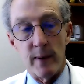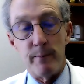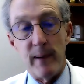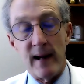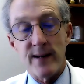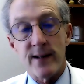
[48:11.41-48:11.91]
But
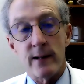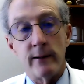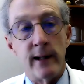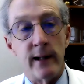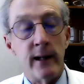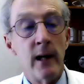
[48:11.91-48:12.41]

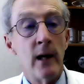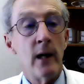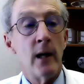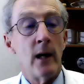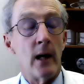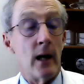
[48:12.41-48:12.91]
basically,
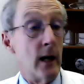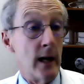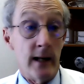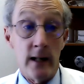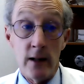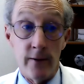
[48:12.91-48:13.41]
uh,
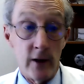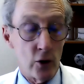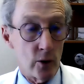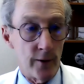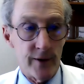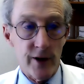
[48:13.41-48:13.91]
an
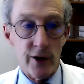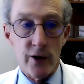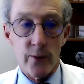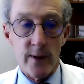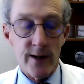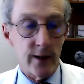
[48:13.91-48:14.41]
individual
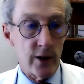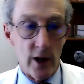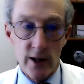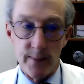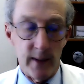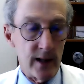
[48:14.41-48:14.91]
physician's risk
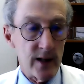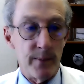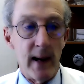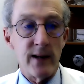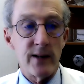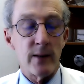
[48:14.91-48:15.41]
adjustment is
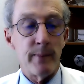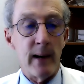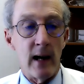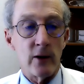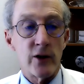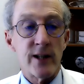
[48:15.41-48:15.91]
based
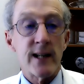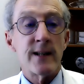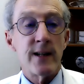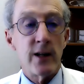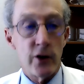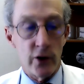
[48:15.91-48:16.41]
upon
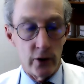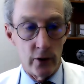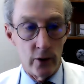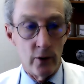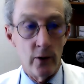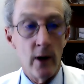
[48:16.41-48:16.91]

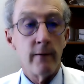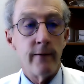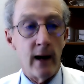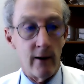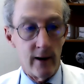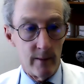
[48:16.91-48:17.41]
62
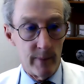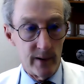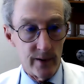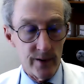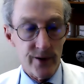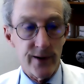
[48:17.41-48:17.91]

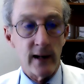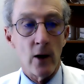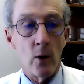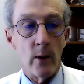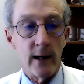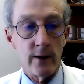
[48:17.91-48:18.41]
variables that
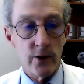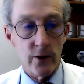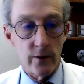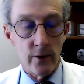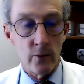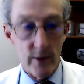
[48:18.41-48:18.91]
go
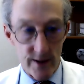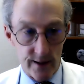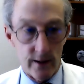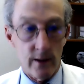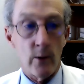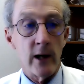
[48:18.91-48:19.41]
into the risk
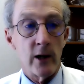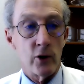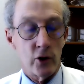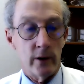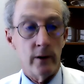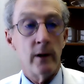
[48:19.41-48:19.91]

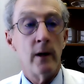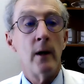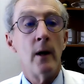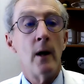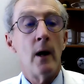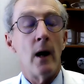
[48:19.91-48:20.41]
equation.
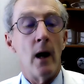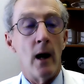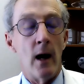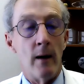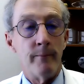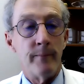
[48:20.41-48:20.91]

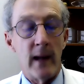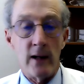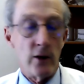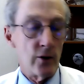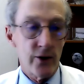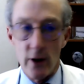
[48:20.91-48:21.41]
Um,
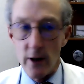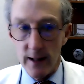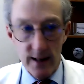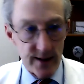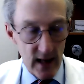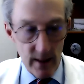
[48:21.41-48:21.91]
and you saw an
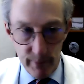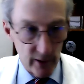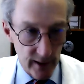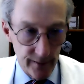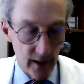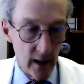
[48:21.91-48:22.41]
example
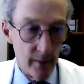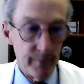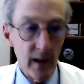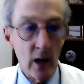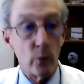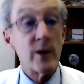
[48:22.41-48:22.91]
in the
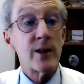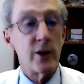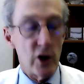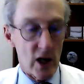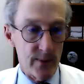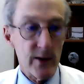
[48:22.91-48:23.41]
risk
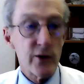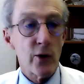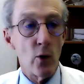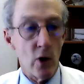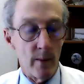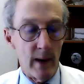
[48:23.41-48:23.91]
adjustment
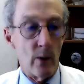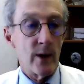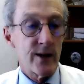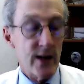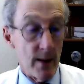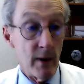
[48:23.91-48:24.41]
score about
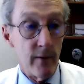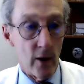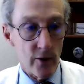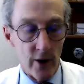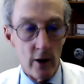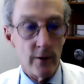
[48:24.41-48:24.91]
what some of
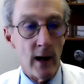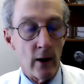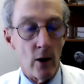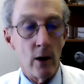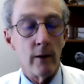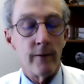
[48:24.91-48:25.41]
those are, not
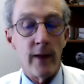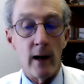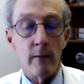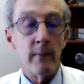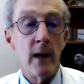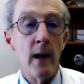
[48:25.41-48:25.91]
all of
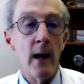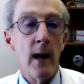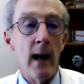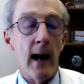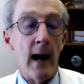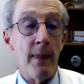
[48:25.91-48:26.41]
them.
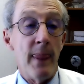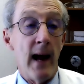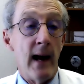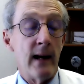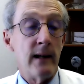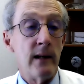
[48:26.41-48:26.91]
And
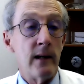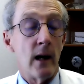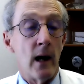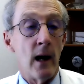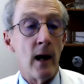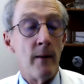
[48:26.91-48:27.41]
then,
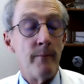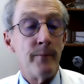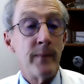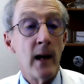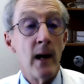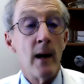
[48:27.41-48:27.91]

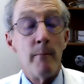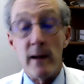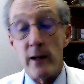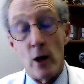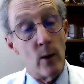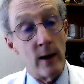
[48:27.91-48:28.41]
um,
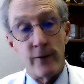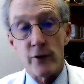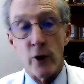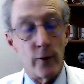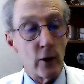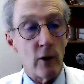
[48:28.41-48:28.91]
you know, if,
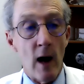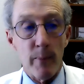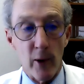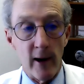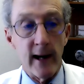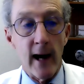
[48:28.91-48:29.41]
so if you're
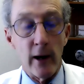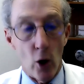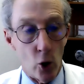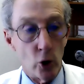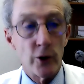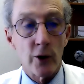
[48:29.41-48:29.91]
operating on
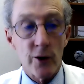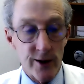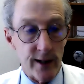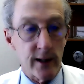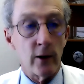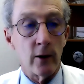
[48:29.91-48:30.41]
older,
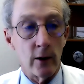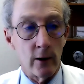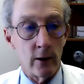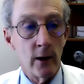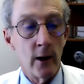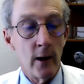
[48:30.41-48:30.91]

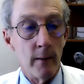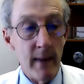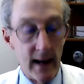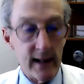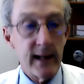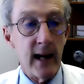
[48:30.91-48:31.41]
sicker
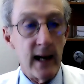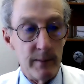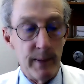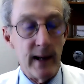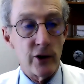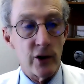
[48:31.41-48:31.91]
Medicaid
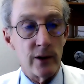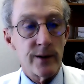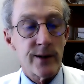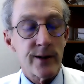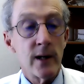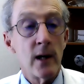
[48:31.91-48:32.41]

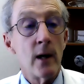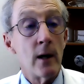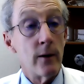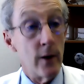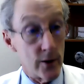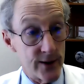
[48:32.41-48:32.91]
patients,
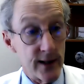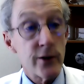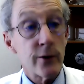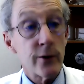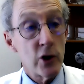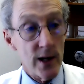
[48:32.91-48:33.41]
those things
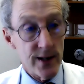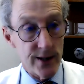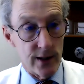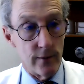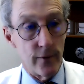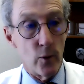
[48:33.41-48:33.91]
are
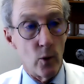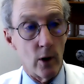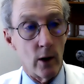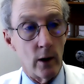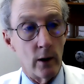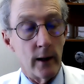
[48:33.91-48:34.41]
adjusted
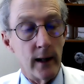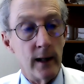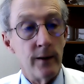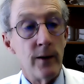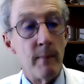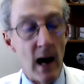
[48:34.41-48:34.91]
for
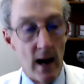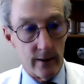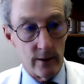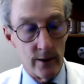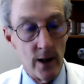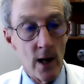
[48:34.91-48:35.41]
in the
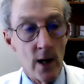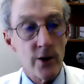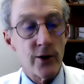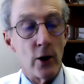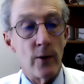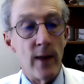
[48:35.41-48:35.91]
model
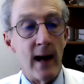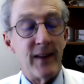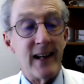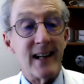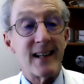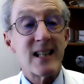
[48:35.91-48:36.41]
so that
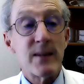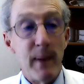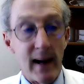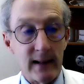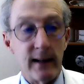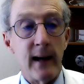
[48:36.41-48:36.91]
the
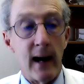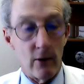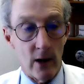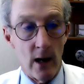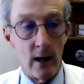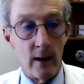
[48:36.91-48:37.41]
expected
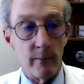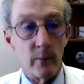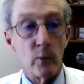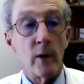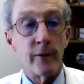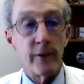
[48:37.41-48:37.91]

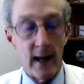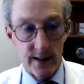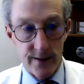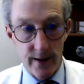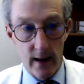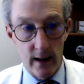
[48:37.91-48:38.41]
outcome
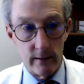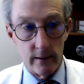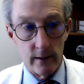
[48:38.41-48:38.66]
reflects that.